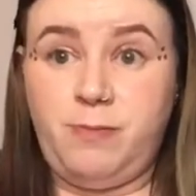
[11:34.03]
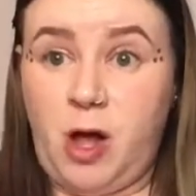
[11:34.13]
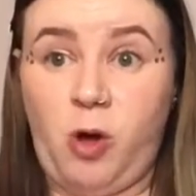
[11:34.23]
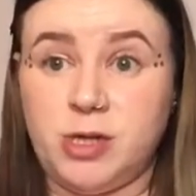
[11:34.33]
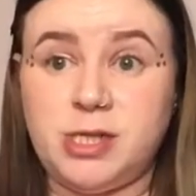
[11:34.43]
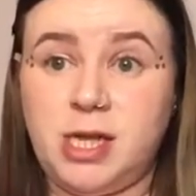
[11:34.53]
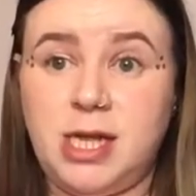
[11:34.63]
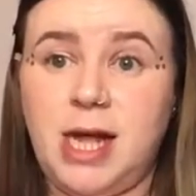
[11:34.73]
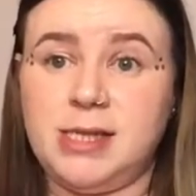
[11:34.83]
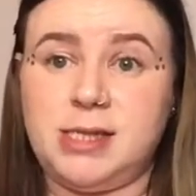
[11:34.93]
honestly
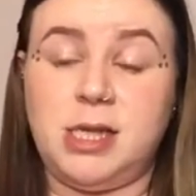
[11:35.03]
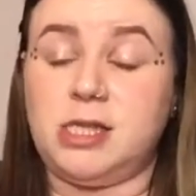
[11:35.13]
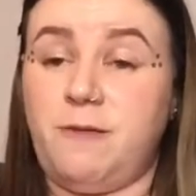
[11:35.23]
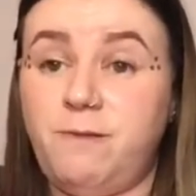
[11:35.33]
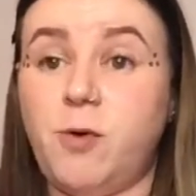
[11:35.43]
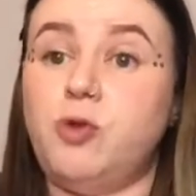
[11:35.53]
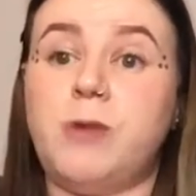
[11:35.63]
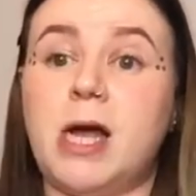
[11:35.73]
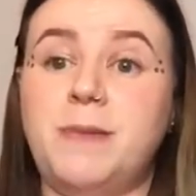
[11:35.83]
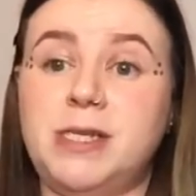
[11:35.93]
gets that's a full
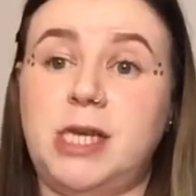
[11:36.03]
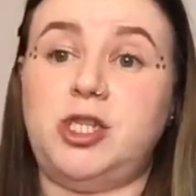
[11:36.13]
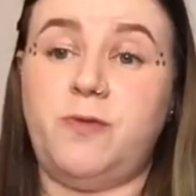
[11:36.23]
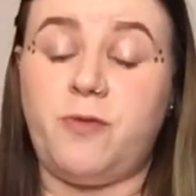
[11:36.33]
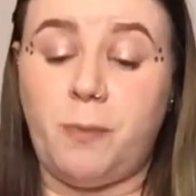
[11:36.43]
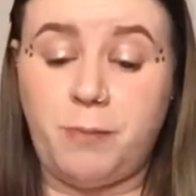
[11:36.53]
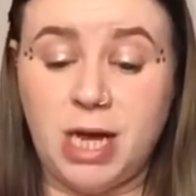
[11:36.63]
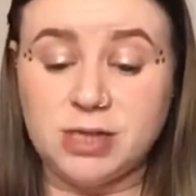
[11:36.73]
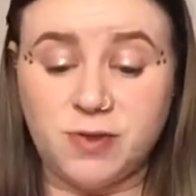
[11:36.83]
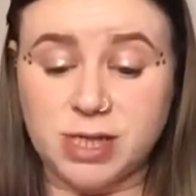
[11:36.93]
recommendation from me.
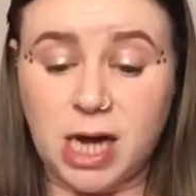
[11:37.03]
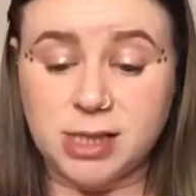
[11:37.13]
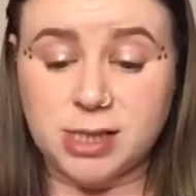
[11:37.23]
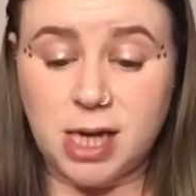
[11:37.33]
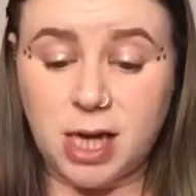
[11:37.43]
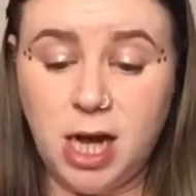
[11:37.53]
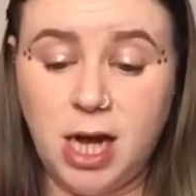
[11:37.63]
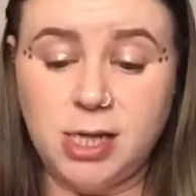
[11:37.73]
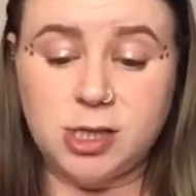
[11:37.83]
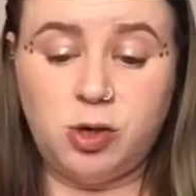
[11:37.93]
It's fantastic.
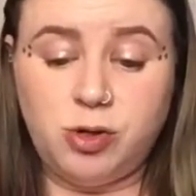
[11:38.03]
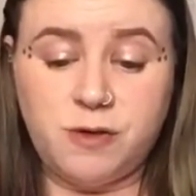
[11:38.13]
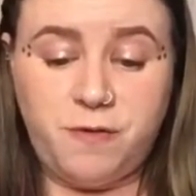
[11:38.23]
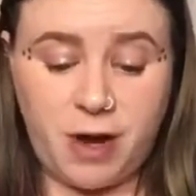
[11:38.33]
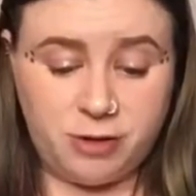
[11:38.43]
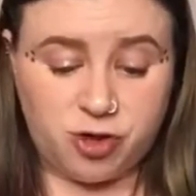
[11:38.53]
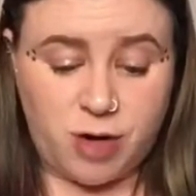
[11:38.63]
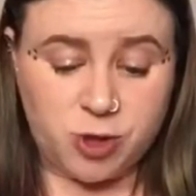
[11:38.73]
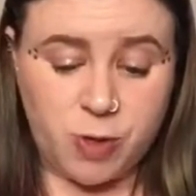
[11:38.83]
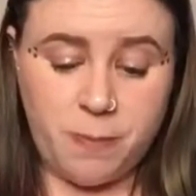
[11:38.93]
It's called A Fairy
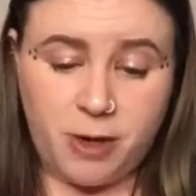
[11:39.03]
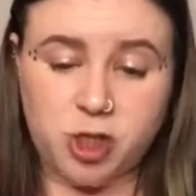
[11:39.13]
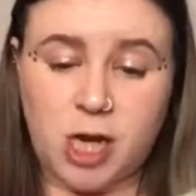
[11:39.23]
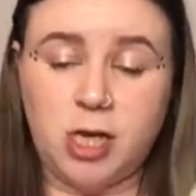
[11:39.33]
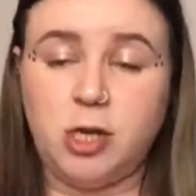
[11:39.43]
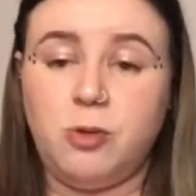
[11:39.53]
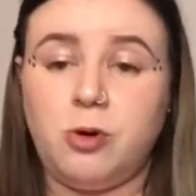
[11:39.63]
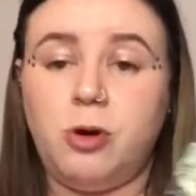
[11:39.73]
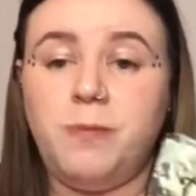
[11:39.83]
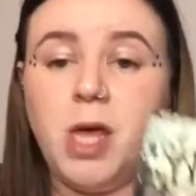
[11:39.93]
Treasury by Jacky
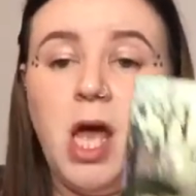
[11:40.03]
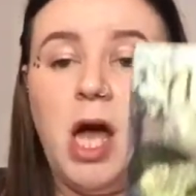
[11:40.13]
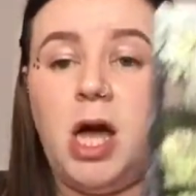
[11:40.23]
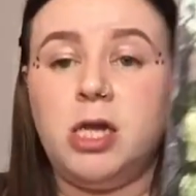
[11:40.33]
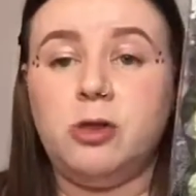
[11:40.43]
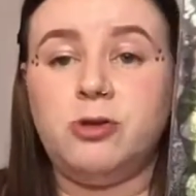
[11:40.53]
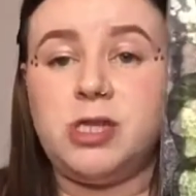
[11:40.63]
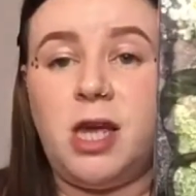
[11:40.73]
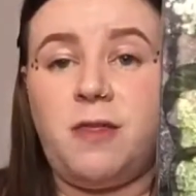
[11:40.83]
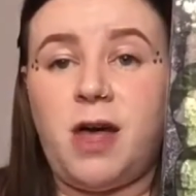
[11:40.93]
Newcomb, and it looks
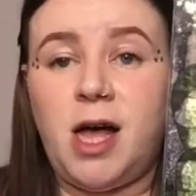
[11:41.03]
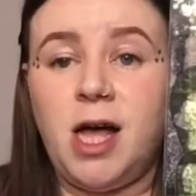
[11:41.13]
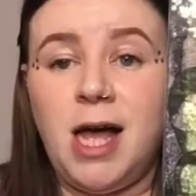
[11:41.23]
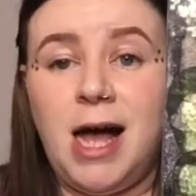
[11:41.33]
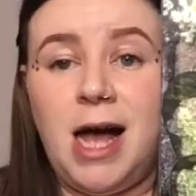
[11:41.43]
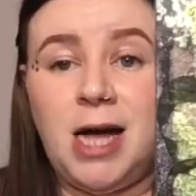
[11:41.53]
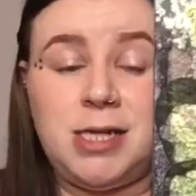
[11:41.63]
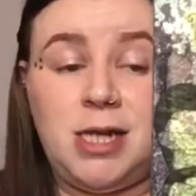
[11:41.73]
like that and